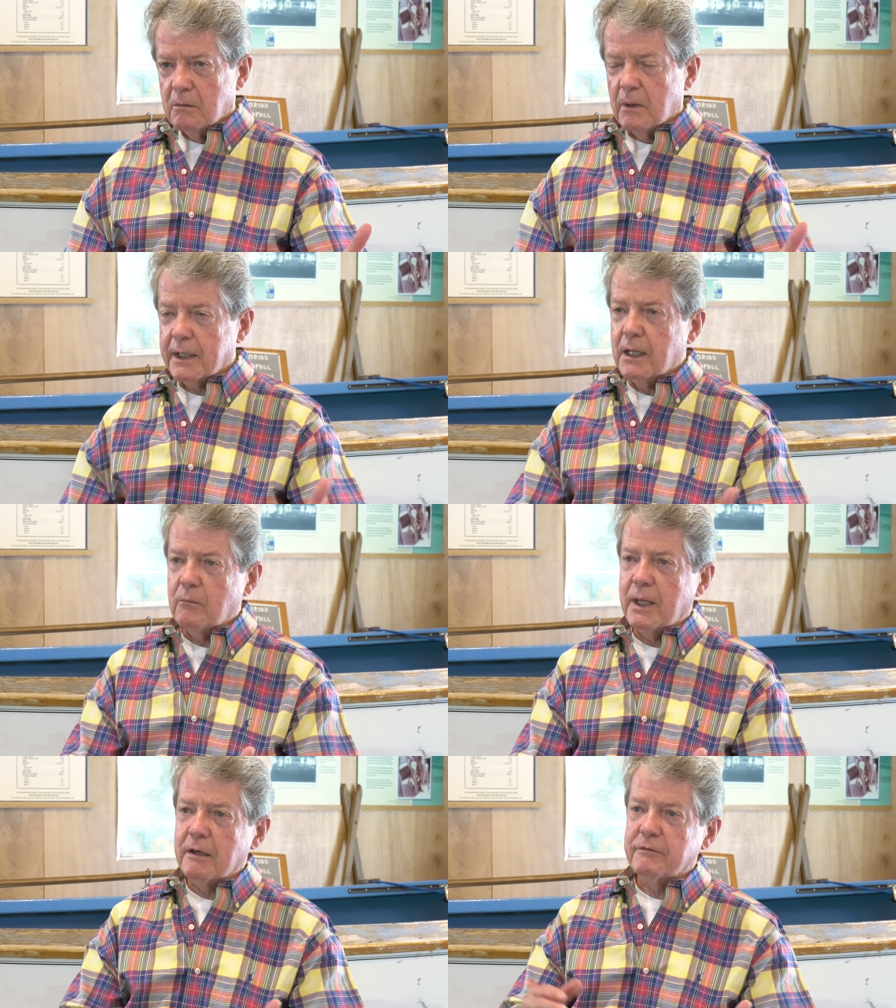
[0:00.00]
why can't
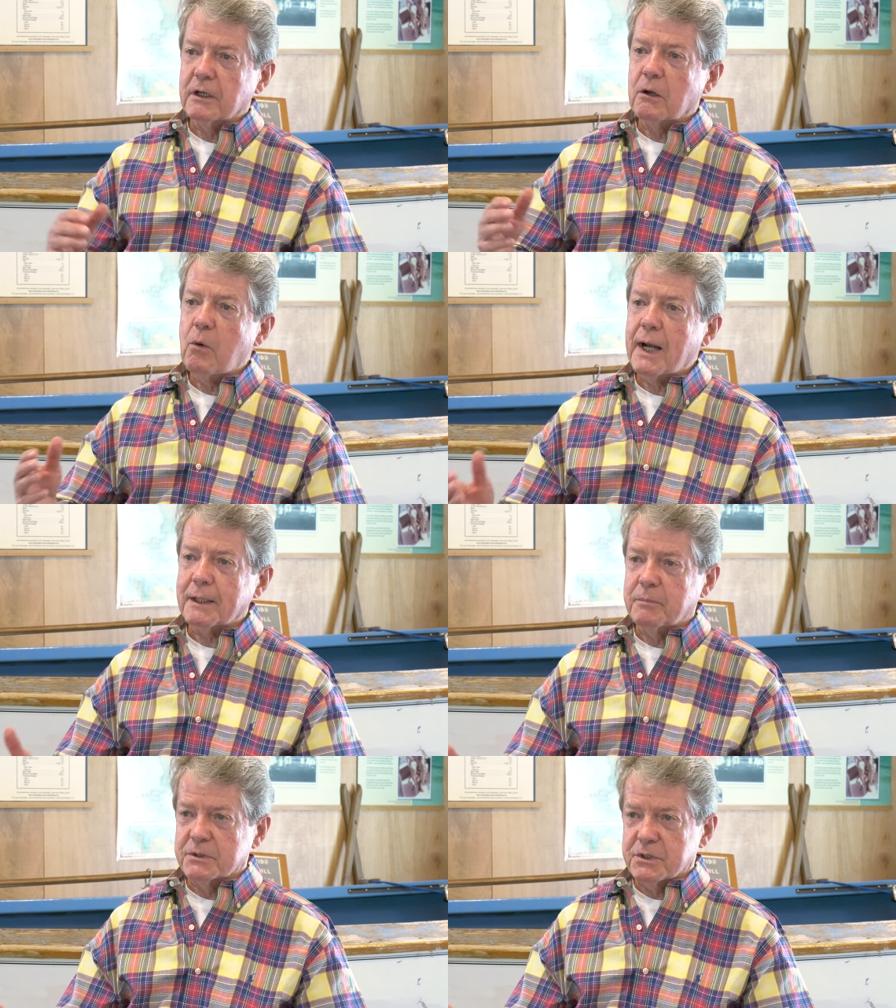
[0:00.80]
we have an
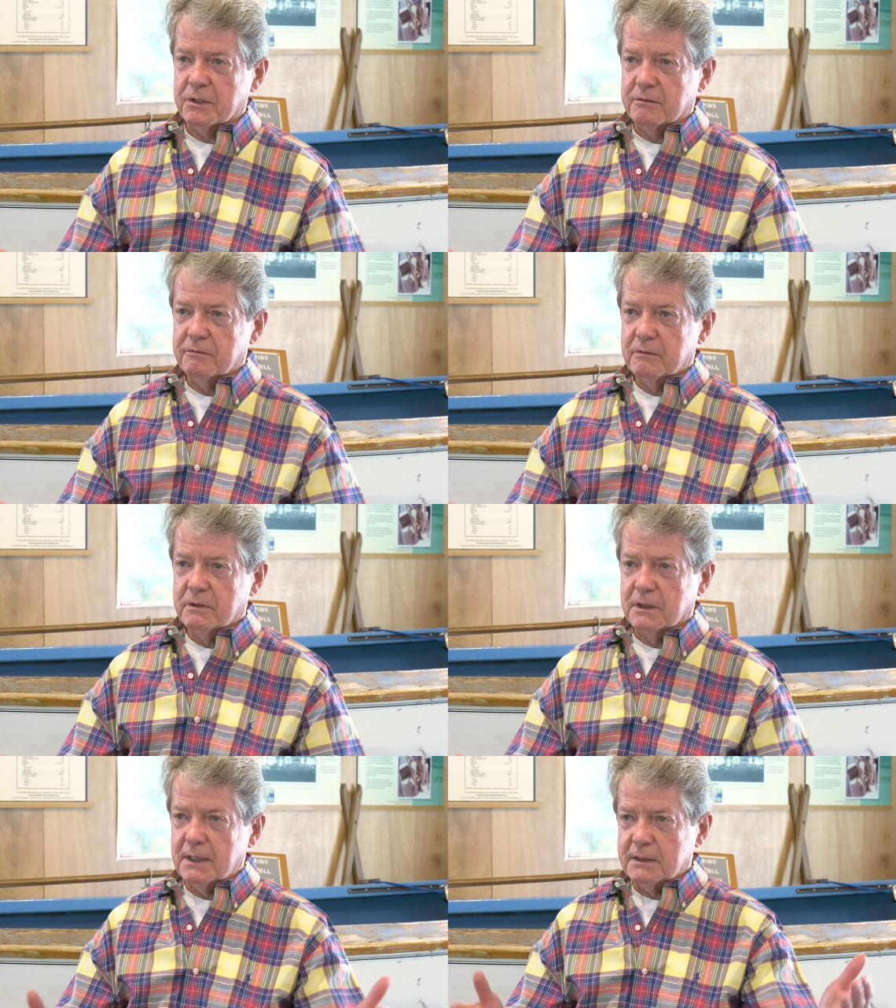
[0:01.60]
aquatic preserve?
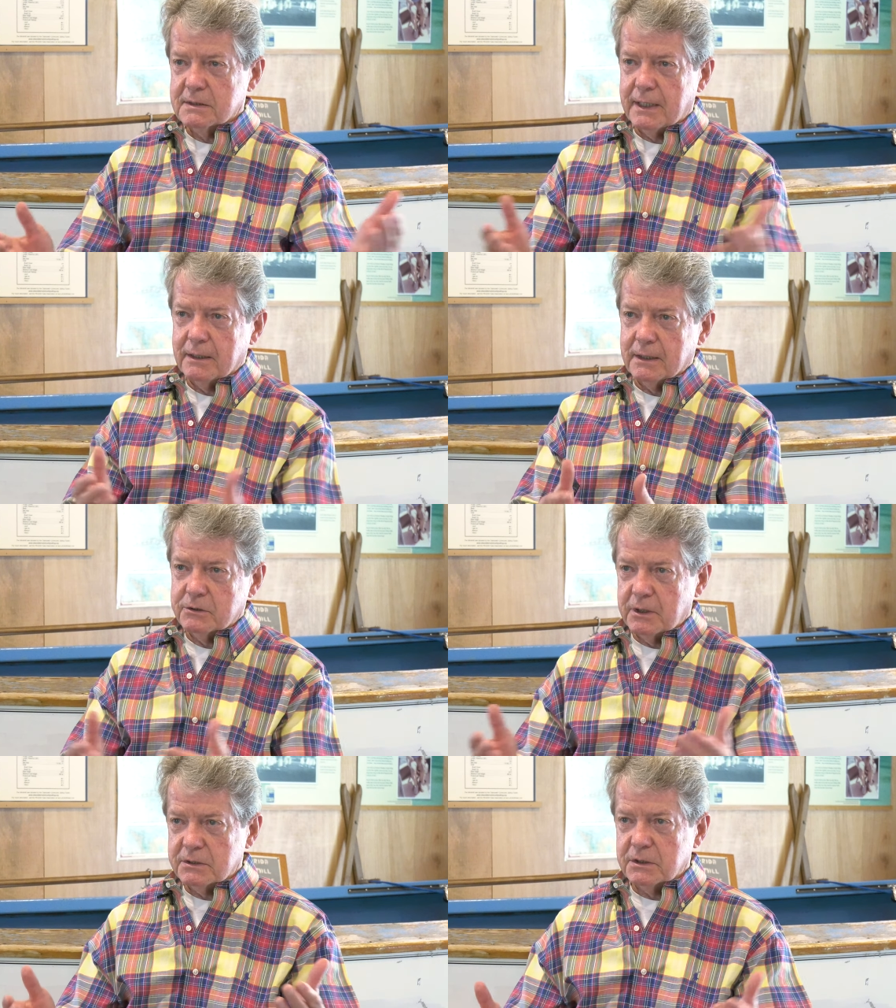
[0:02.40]
And that's how that
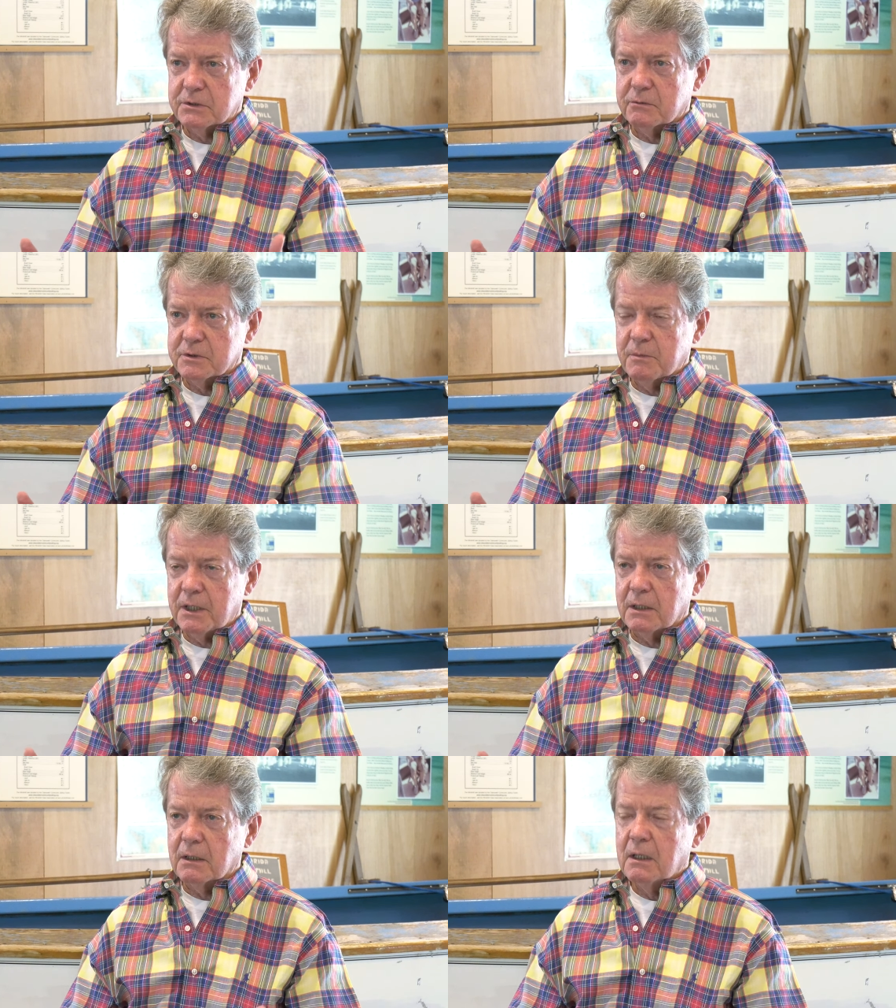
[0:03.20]
transition was
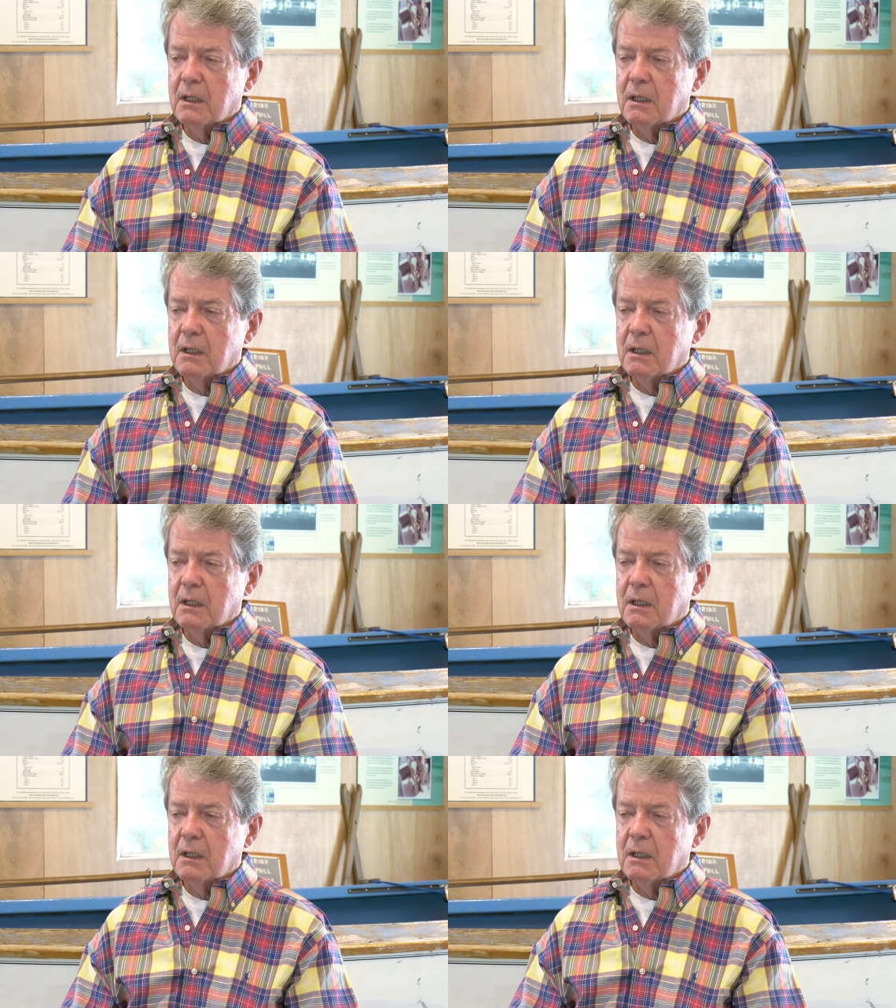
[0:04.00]
made.